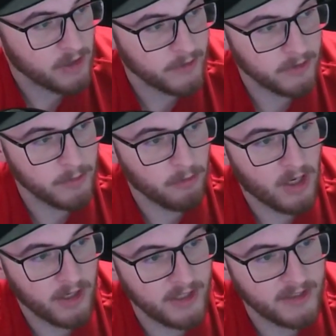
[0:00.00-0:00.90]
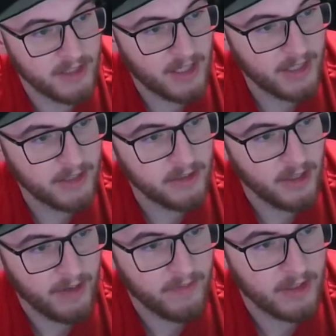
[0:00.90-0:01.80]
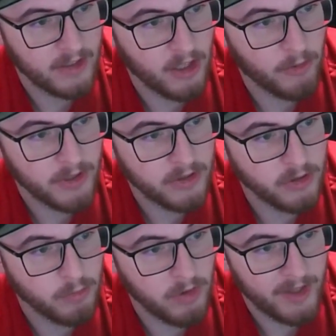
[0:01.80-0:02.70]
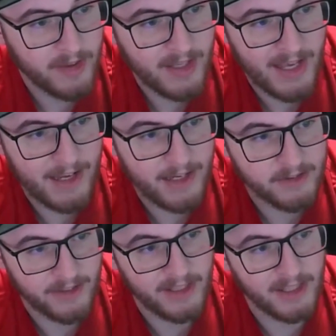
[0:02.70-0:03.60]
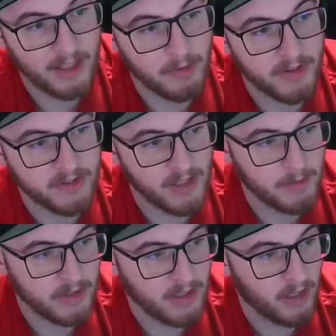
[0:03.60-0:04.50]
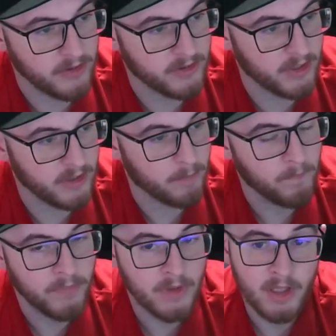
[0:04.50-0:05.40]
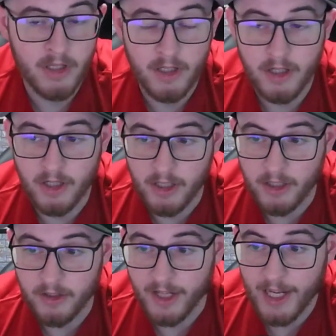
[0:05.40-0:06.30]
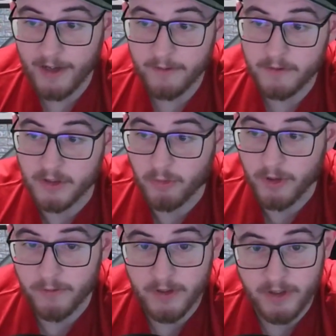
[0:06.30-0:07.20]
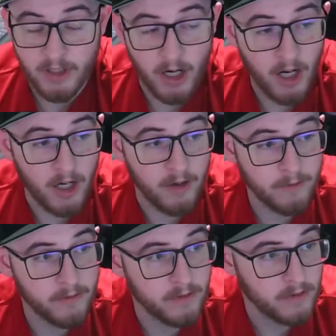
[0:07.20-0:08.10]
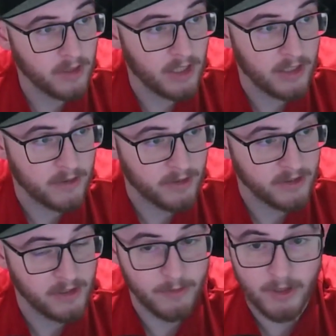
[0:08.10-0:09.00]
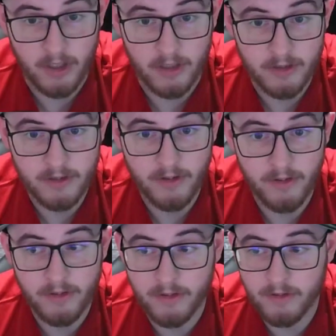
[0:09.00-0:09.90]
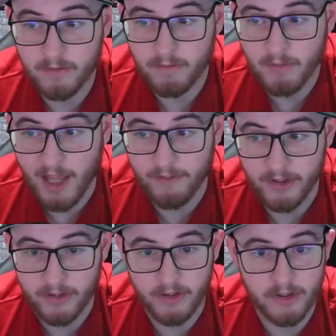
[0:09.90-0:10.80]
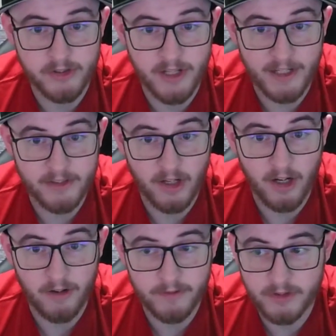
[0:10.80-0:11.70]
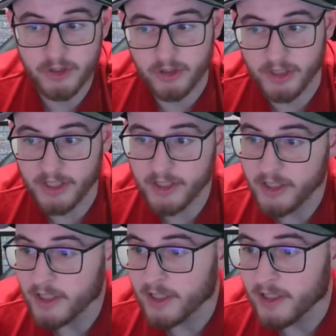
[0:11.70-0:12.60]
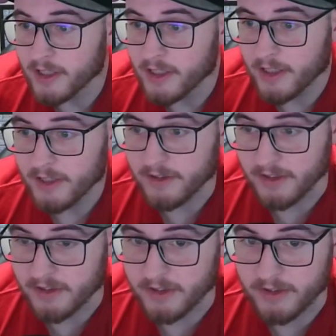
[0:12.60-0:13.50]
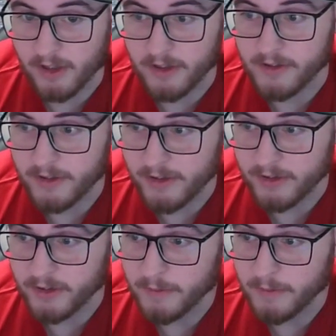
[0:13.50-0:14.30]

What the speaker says: off with Milwaukee tonight, and then going to play the A's again, but this time in the Coliseum. They have the 25th off, continuing our having Thursdays off streak since the start of the season.